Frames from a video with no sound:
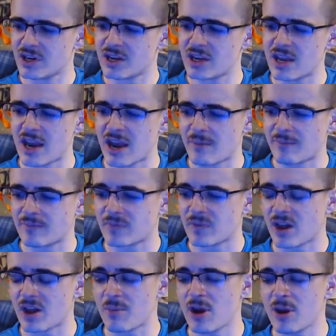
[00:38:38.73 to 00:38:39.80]
Yeah,
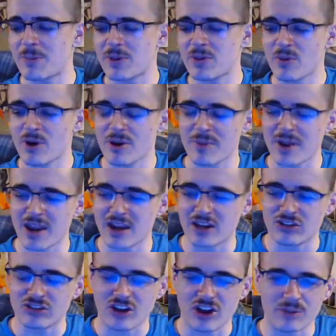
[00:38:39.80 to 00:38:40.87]
I'm hoping the one I'm getting
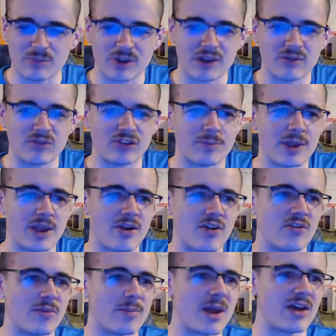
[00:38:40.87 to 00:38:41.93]
this time gives a bit
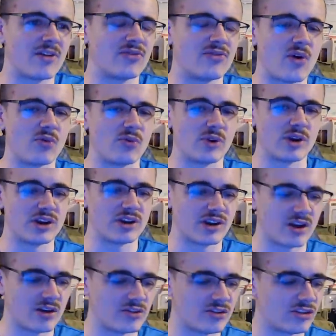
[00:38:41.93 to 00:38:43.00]
of a better fault reader
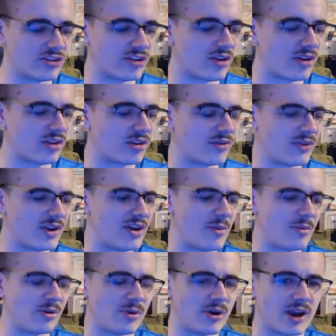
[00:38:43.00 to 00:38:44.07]
code, because the
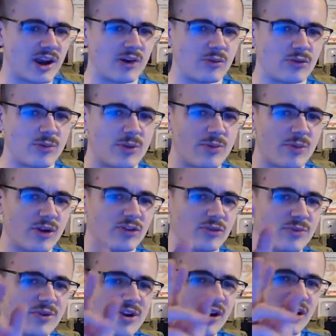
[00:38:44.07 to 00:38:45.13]
VW one I had was one of the ones of,
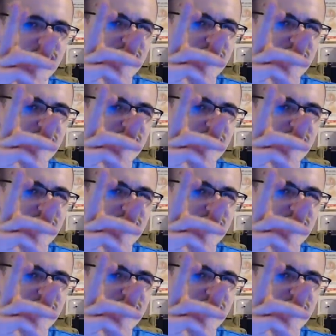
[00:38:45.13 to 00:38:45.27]
you know, like